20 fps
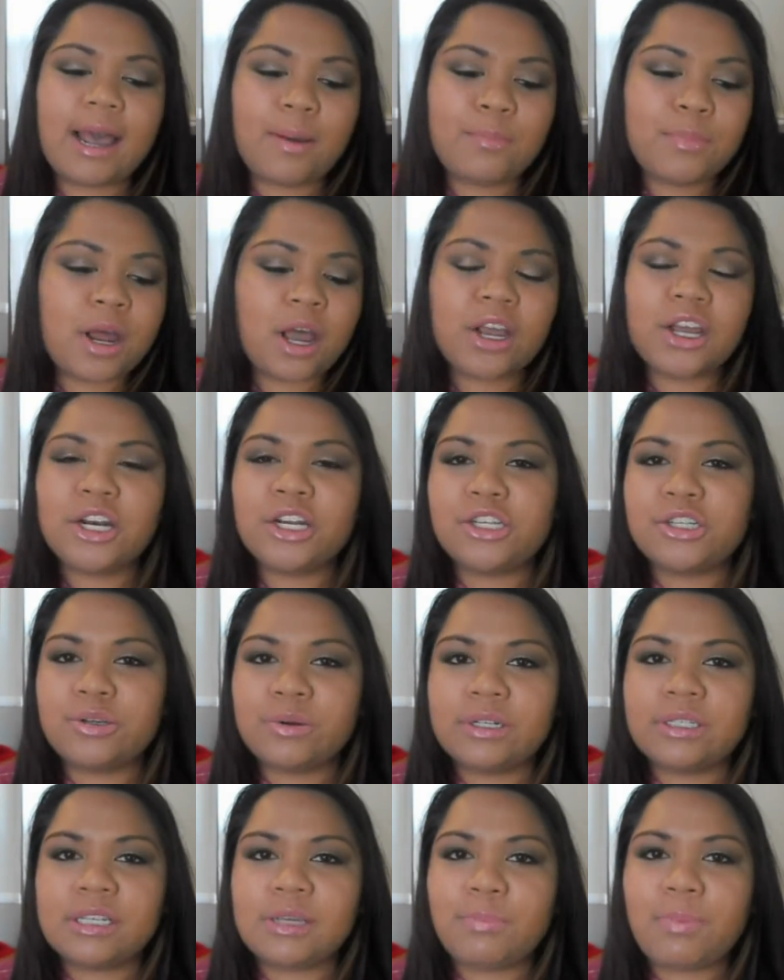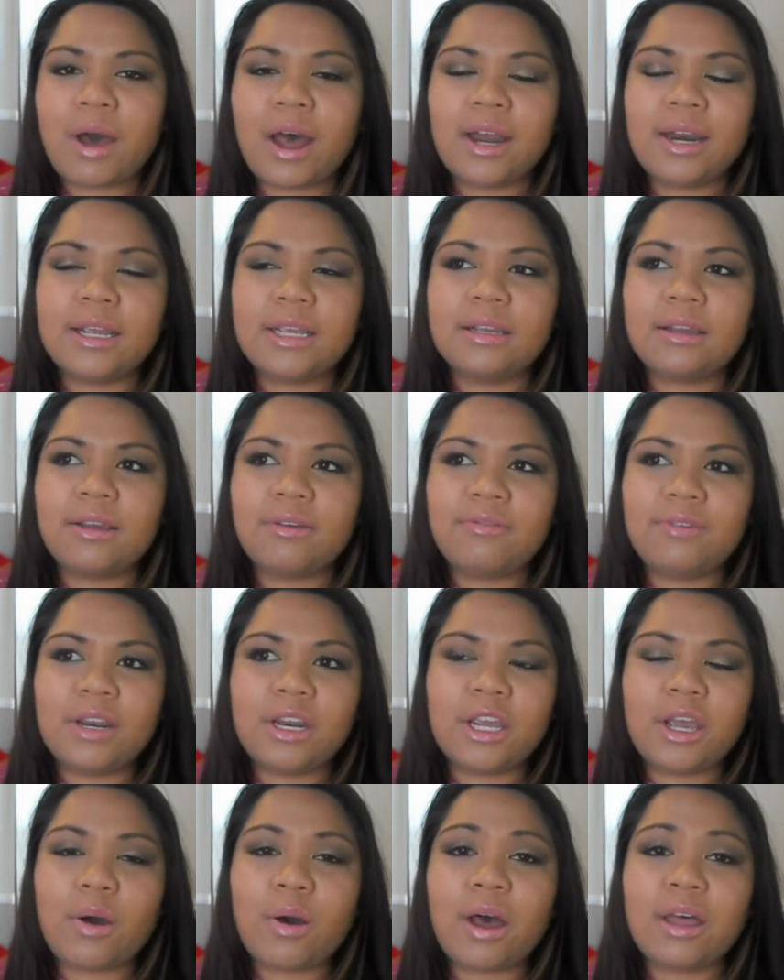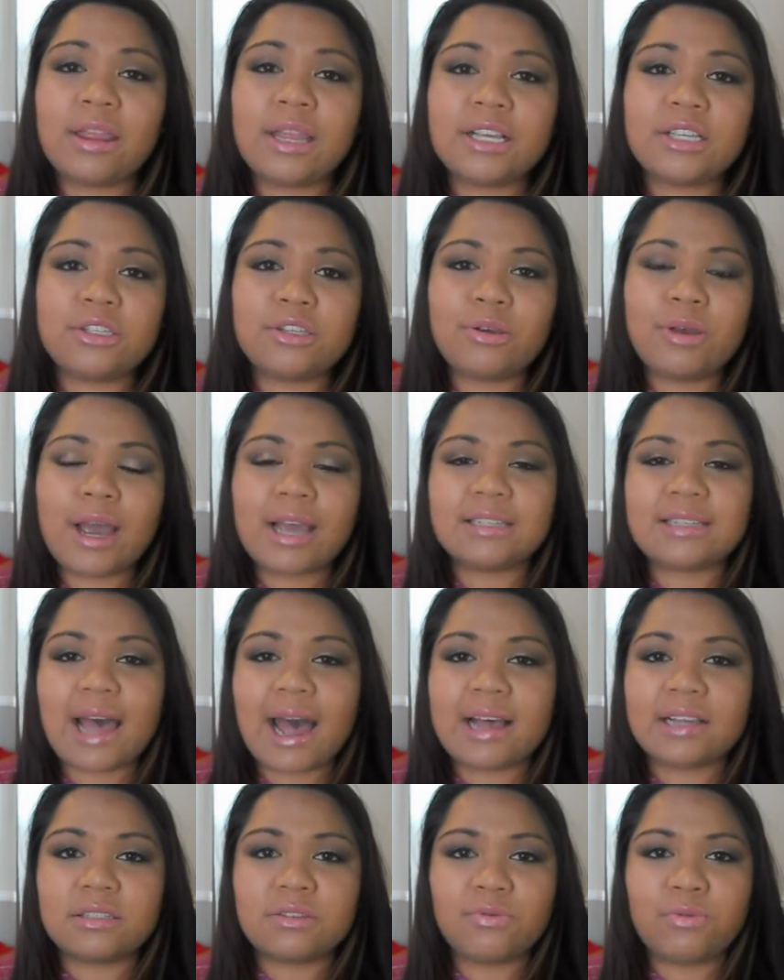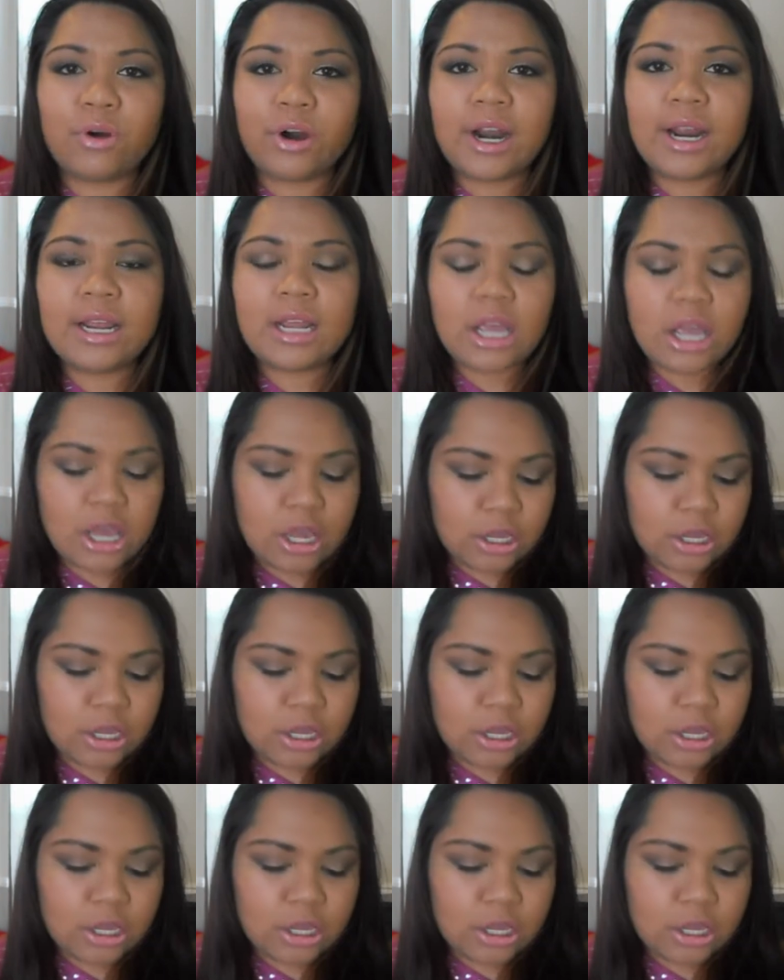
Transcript: I'm not going to do a depotting video unless you guys asked for it.